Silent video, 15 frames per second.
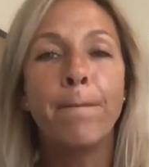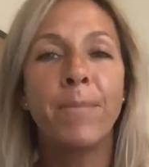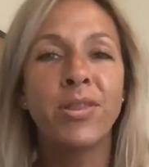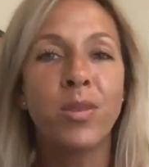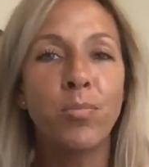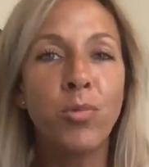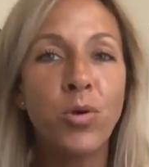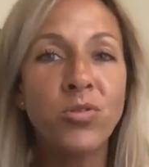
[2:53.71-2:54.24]

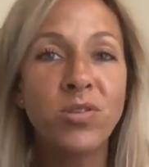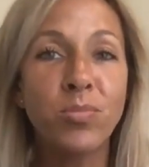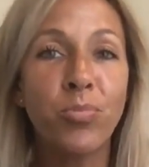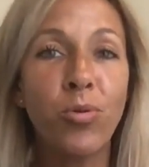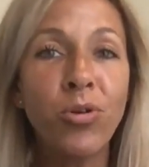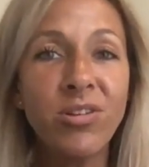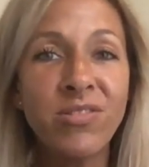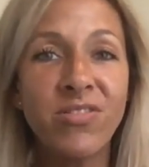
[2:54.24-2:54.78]
But the most
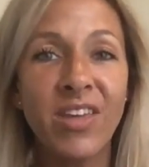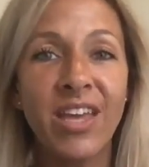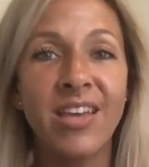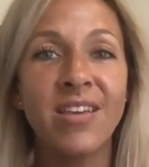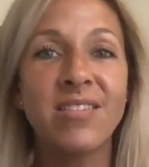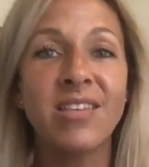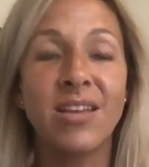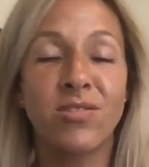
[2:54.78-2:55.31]
important thing
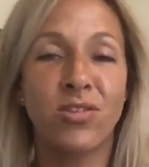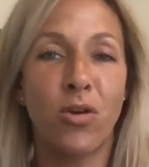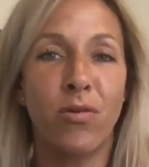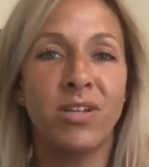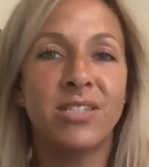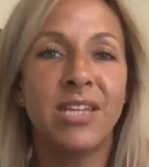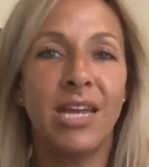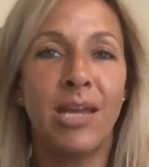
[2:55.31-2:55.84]
is it's
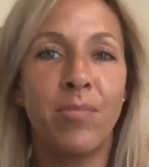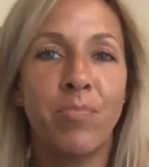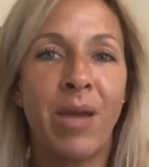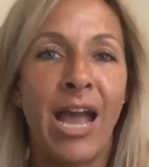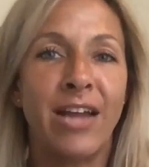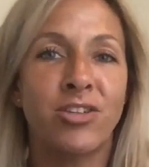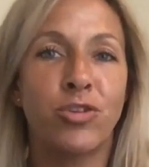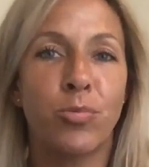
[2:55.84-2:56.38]
going to
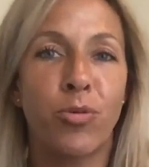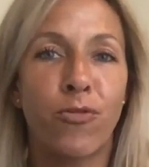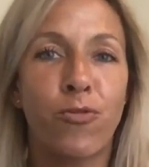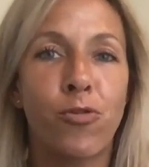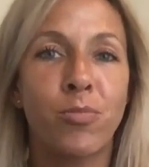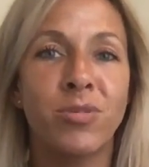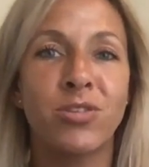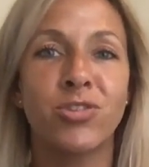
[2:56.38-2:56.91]
impact your
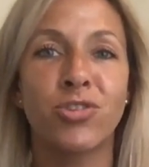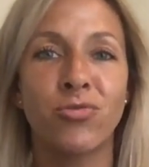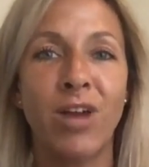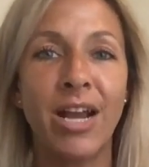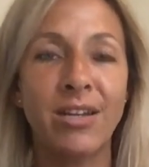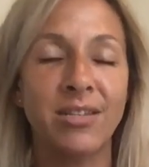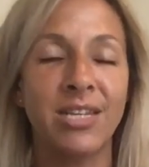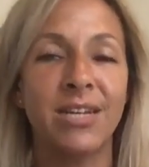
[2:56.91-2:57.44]
performance
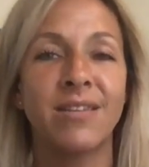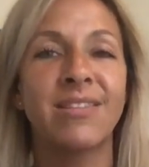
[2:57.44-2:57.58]
directly.